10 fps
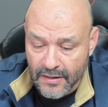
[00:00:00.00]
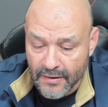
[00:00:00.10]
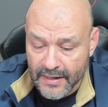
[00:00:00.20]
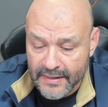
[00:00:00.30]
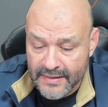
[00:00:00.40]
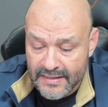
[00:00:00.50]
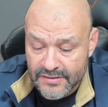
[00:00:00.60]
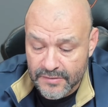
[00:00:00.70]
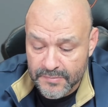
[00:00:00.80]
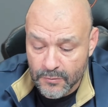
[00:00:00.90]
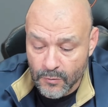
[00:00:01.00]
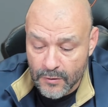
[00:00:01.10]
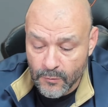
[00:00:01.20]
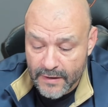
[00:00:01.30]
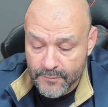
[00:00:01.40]
all right? That's going to be
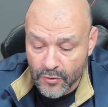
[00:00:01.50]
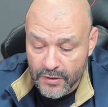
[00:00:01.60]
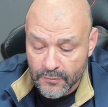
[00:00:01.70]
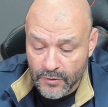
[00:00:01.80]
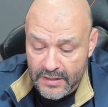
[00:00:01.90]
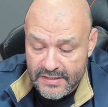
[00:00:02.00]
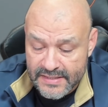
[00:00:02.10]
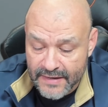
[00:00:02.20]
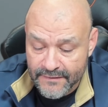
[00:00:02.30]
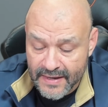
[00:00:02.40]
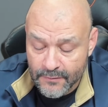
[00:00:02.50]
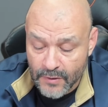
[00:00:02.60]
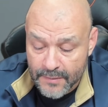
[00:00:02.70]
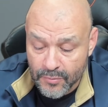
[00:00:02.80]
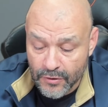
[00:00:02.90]
one waypoint. We're going to save it.
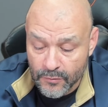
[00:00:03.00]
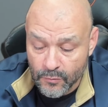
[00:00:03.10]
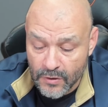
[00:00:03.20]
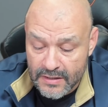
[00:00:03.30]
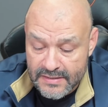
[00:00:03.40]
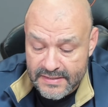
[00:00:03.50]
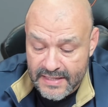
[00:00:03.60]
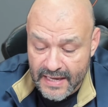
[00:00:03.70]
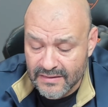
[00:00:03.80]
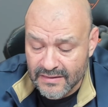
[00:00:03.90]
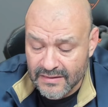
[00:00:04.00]
Waypoint 1, save.